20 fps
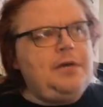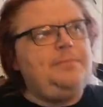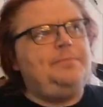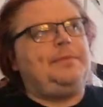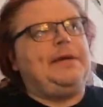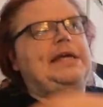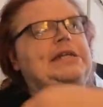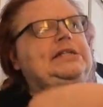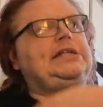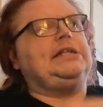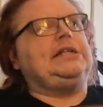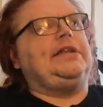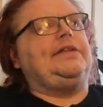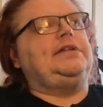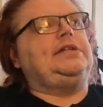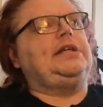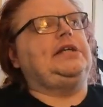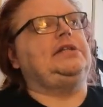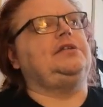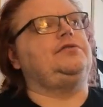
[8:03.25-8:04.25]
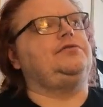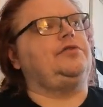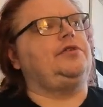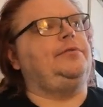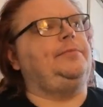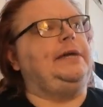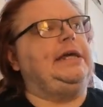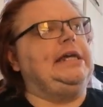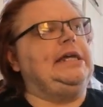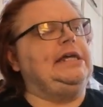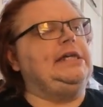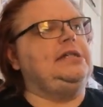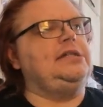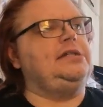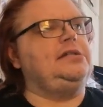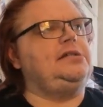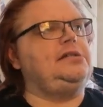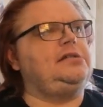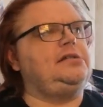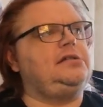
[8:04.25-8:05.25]
Basically, the dealer's room
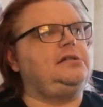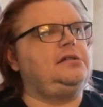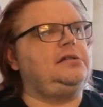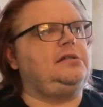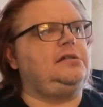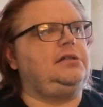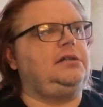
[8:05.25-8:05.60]
is,